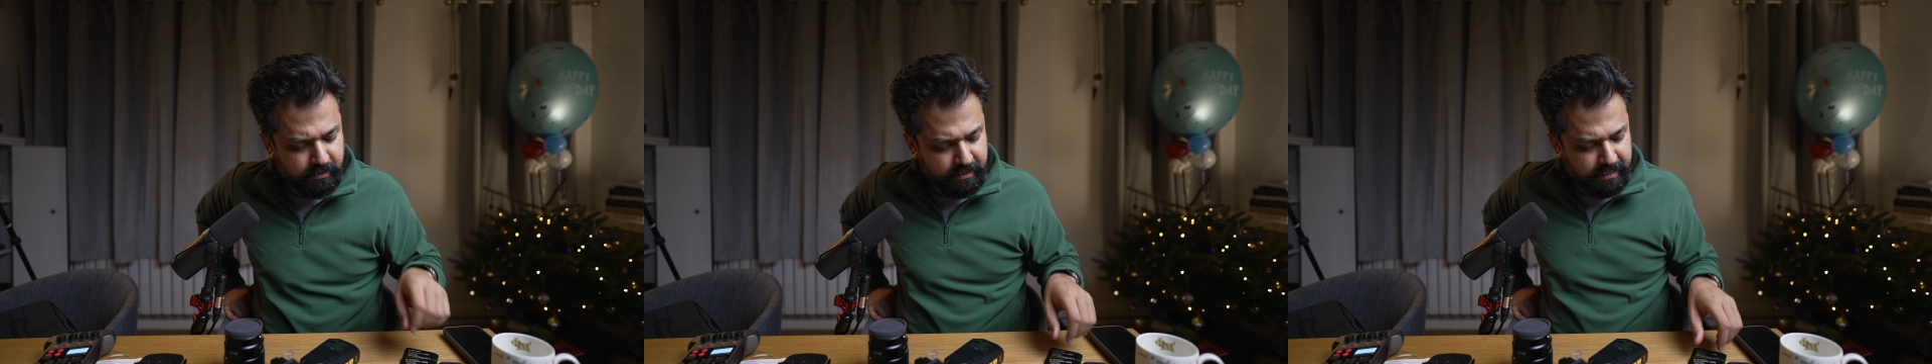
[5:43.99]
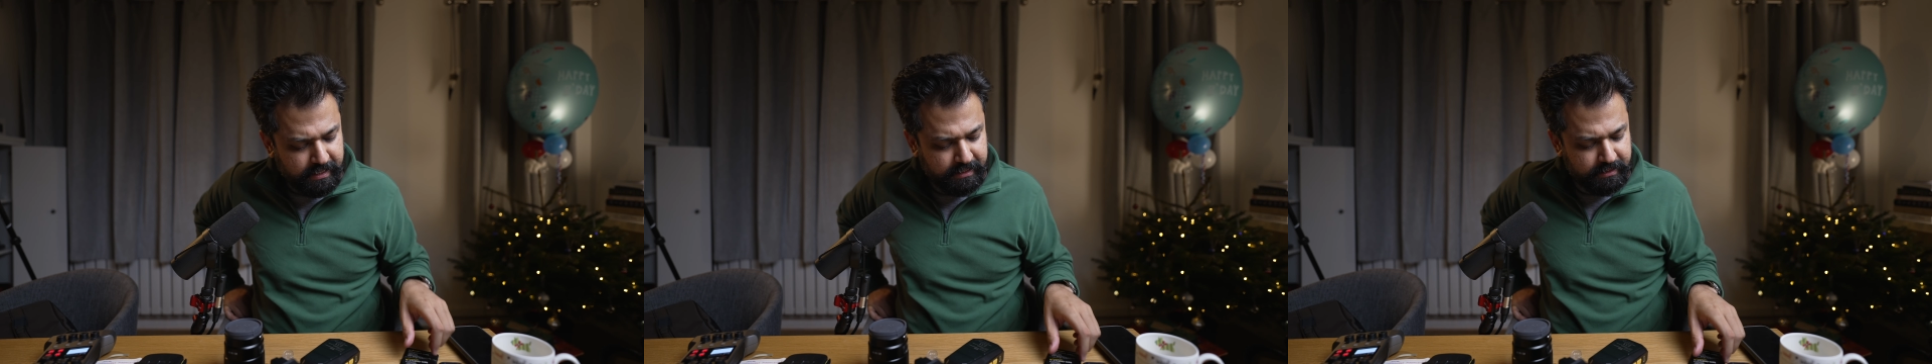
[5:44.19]

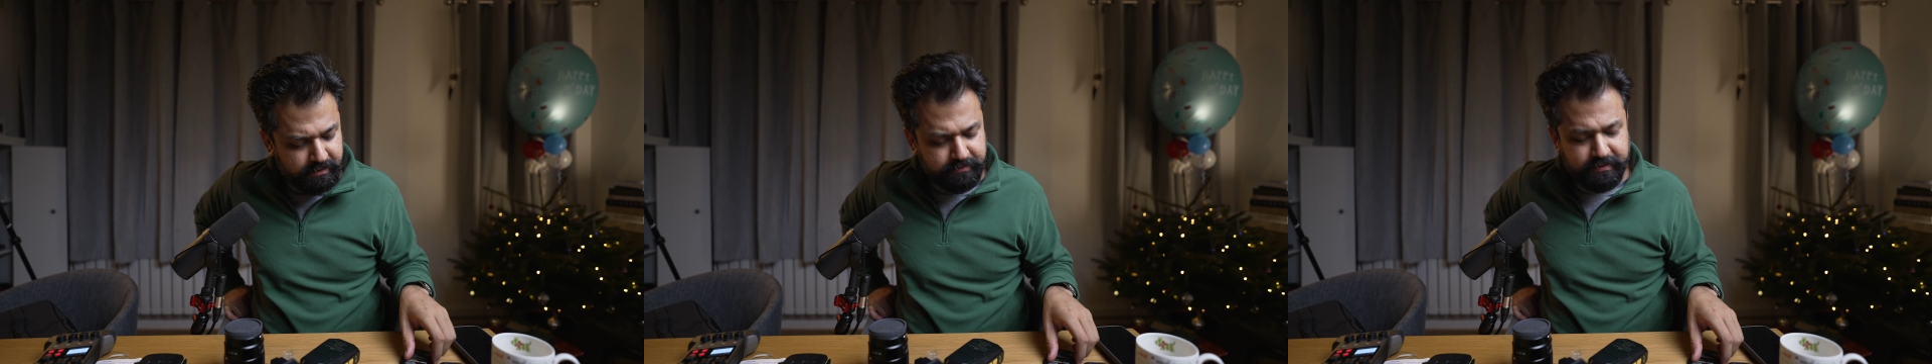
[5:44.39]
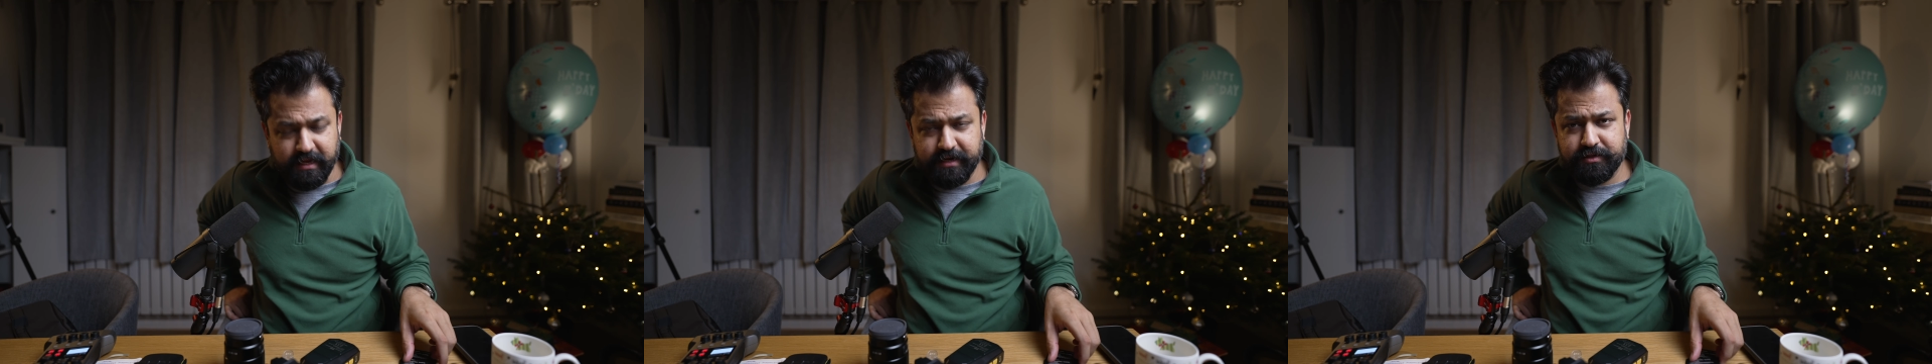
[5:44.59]
And
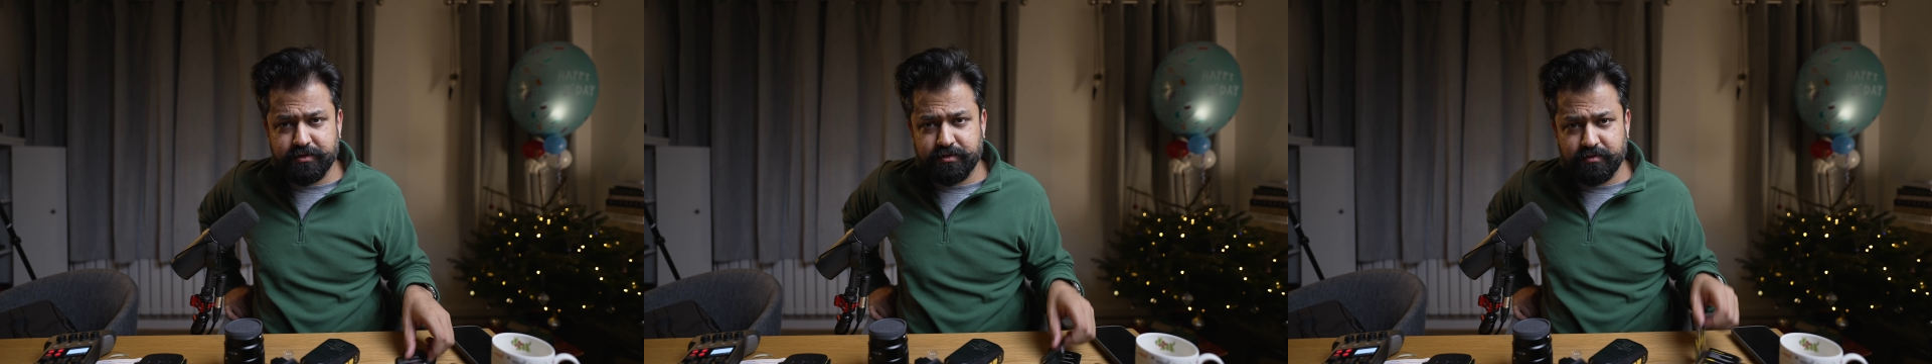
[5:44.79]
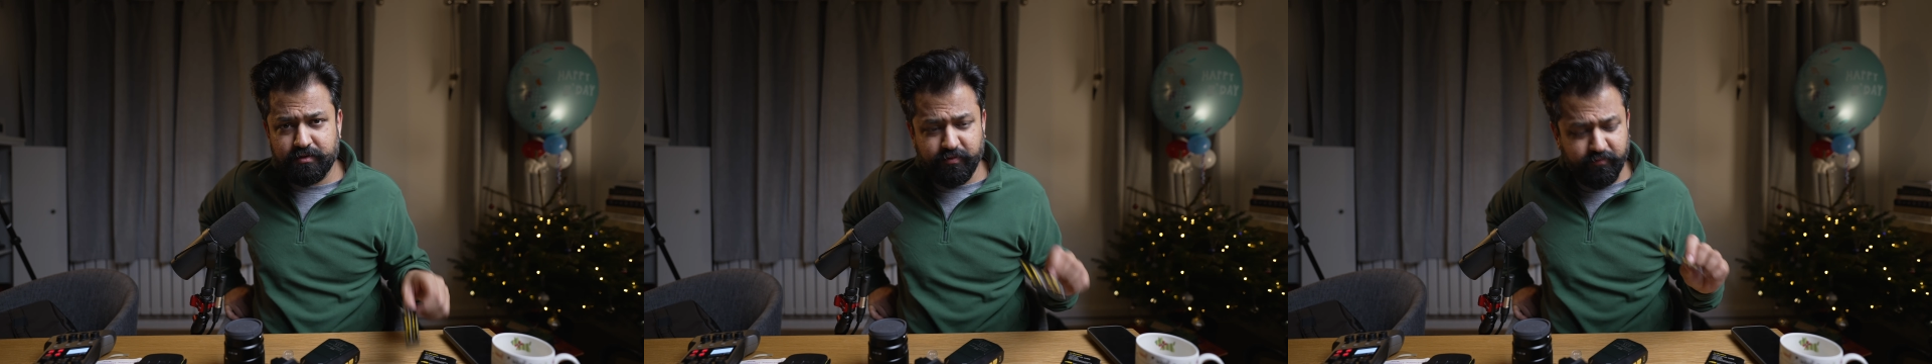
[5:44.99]
that
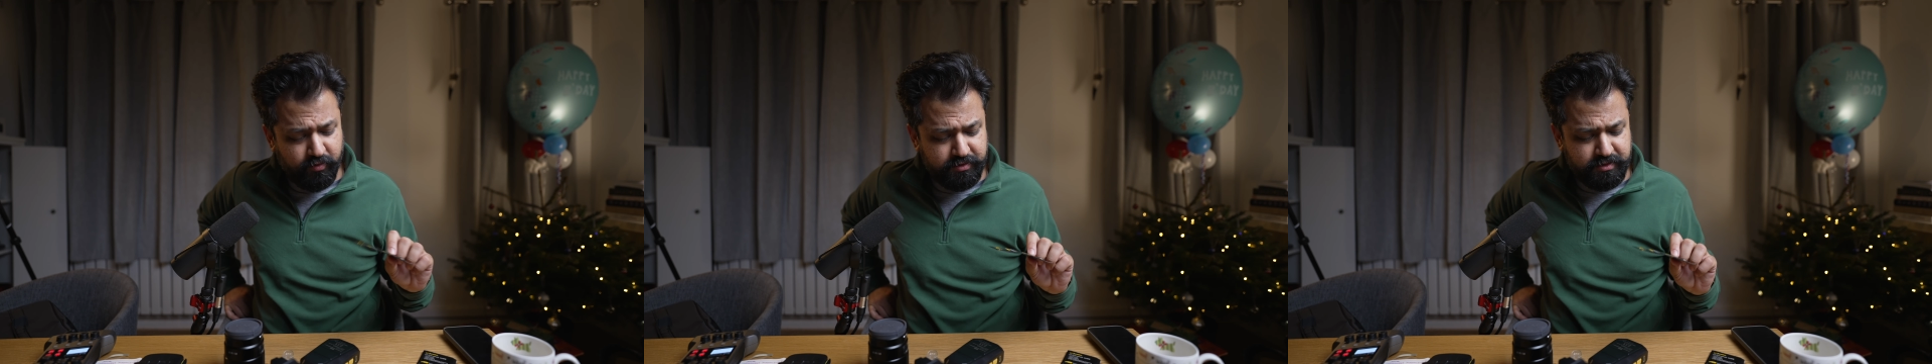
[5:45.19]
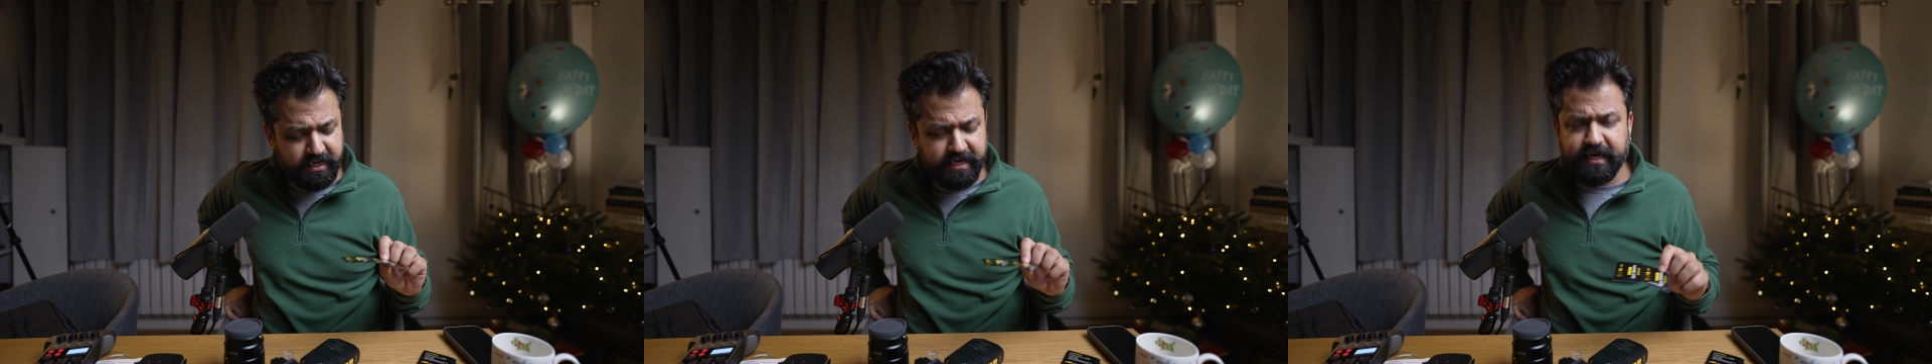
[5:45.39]
is, you've got
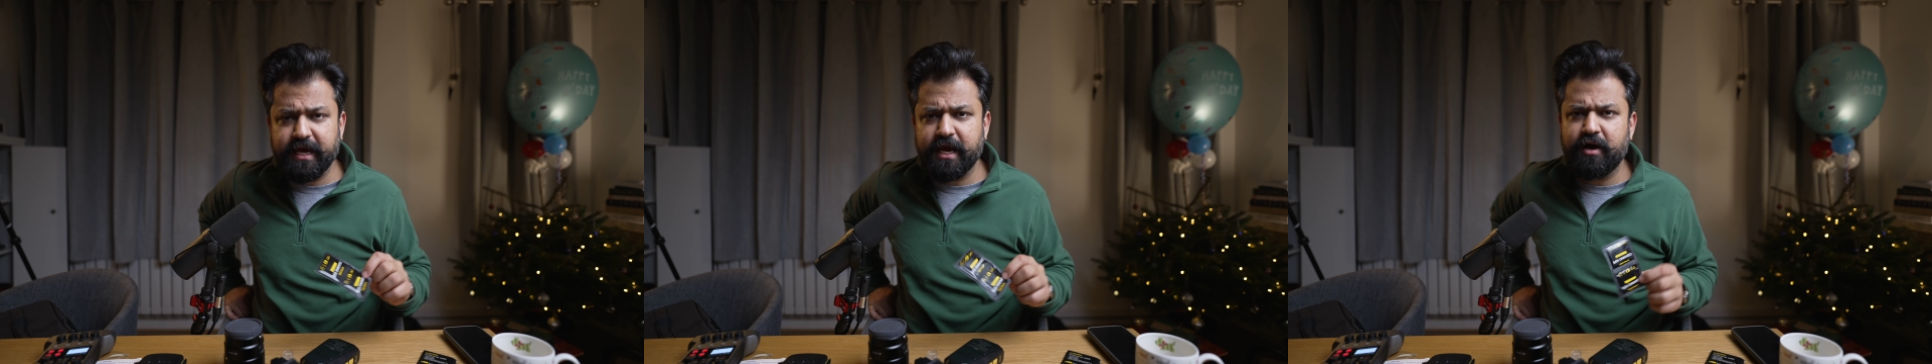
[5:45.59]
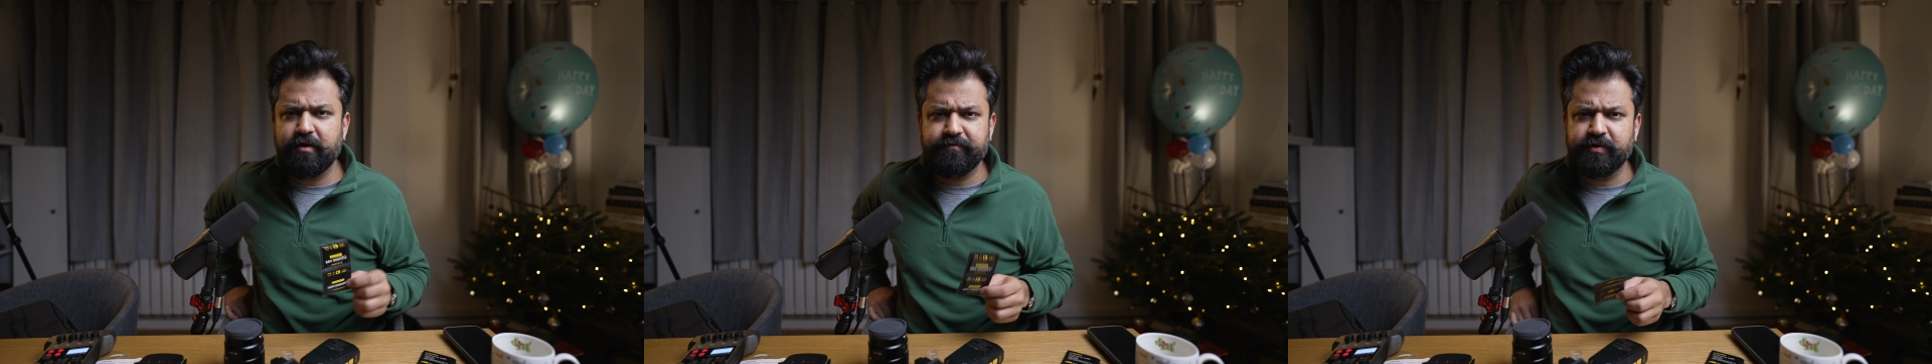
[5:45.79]
to take
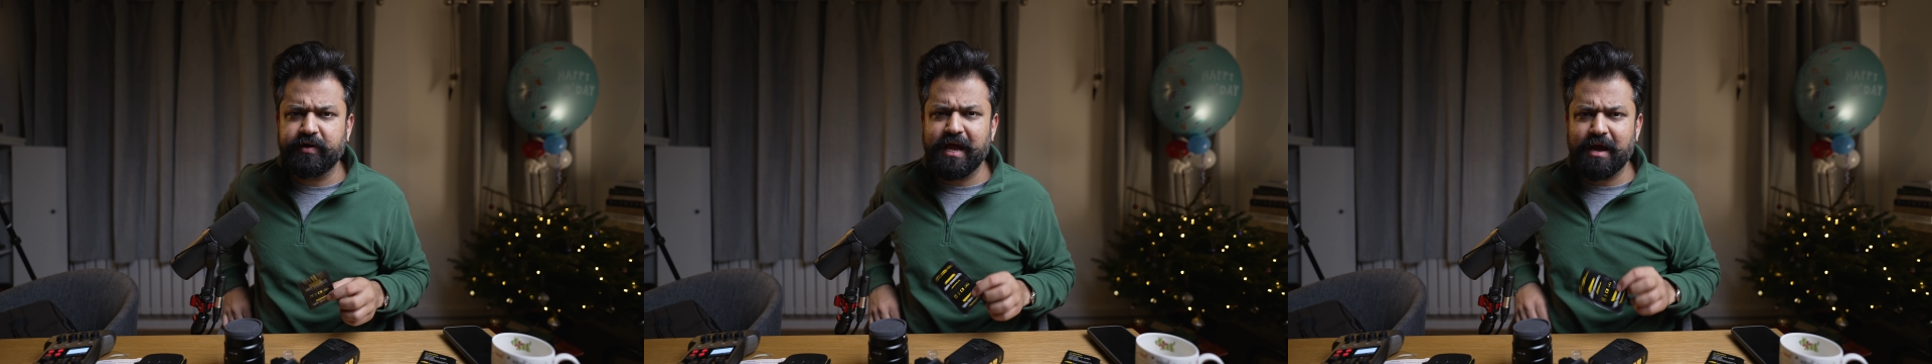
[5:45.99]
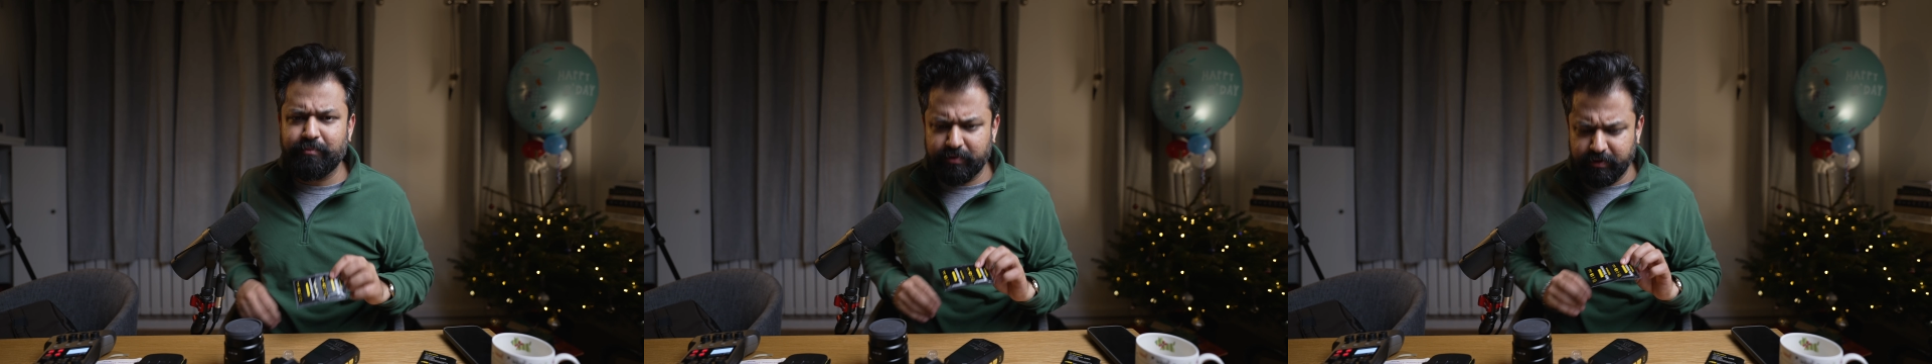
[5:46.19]
care of your
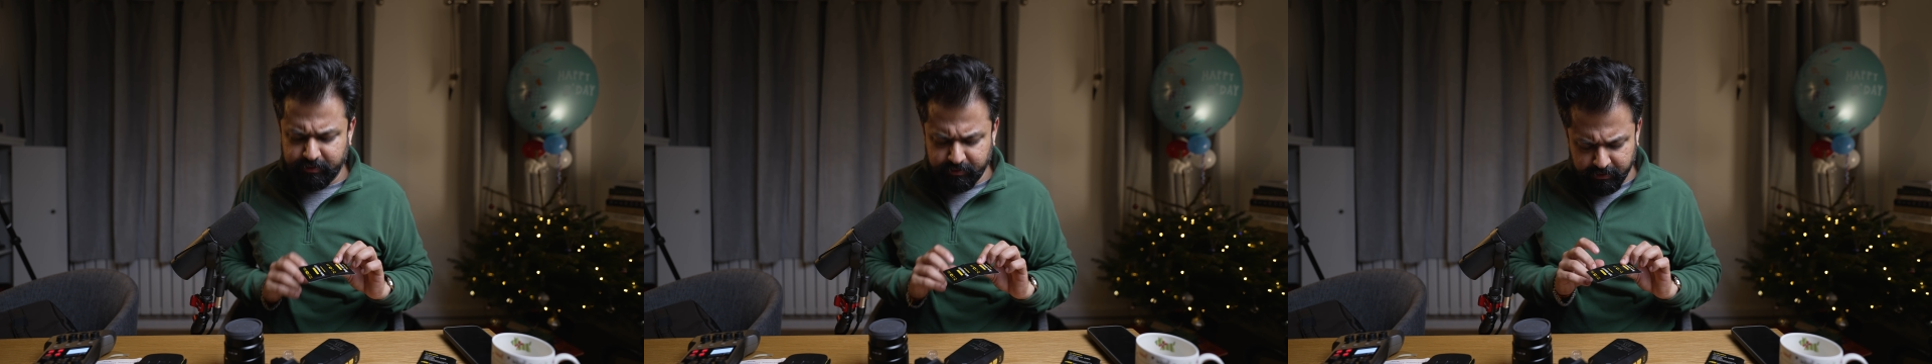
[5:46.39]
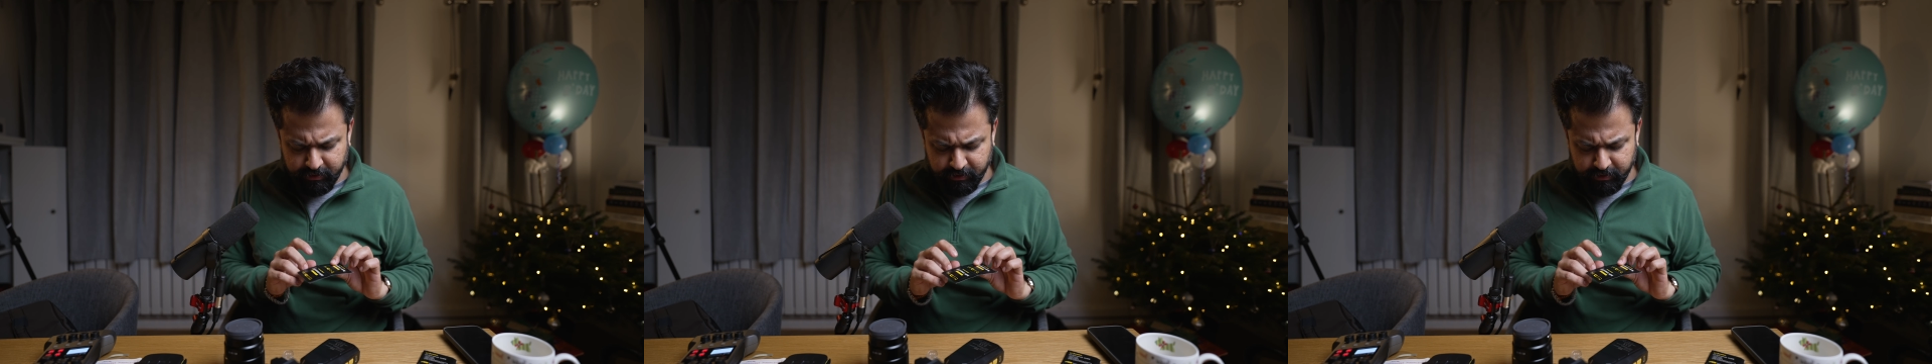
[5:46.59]
camera.